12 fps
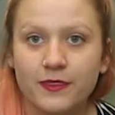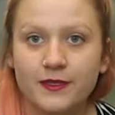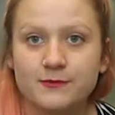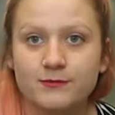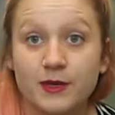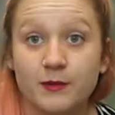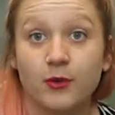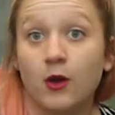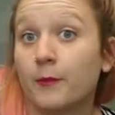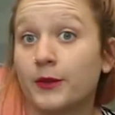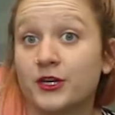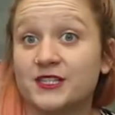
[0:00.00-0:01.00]
this big
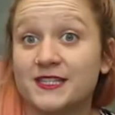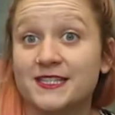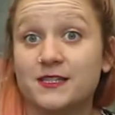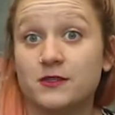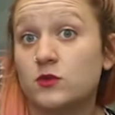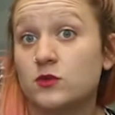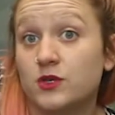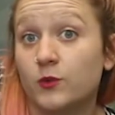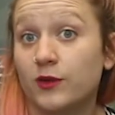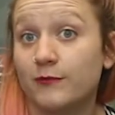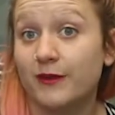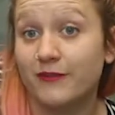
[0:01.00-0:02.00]
pot because this is also
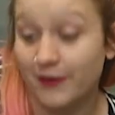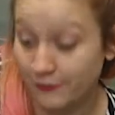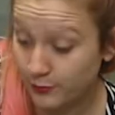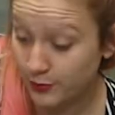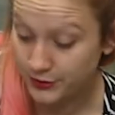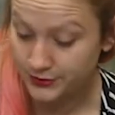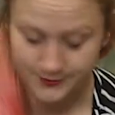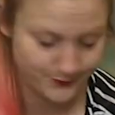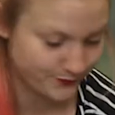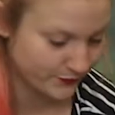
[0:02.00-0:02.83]
one of my favourite pots.